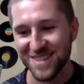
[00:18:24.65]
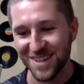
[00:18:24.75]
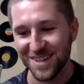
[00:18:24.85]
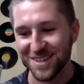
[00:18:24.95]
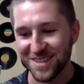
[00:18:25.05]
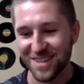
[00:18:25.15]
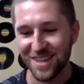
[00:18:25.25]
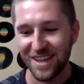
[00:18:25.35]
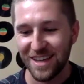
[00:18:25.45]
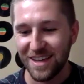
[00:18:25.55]
songs,
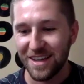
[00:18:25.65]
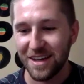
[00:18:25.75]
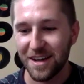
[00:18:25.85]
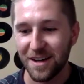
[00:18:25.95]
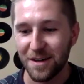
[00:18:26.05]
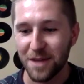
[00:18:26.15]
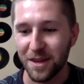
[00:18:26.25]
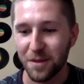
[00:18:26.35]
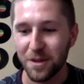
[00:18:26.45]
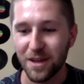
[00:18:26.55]
and
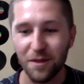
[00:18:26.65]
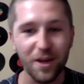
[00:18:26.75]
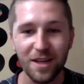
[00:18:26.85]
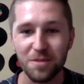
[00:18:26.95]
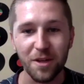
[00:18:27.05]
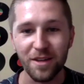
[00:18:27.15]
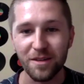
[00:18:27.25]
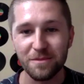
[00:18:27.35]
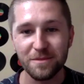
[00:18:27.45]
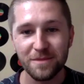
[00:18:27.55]
then we never got to play them.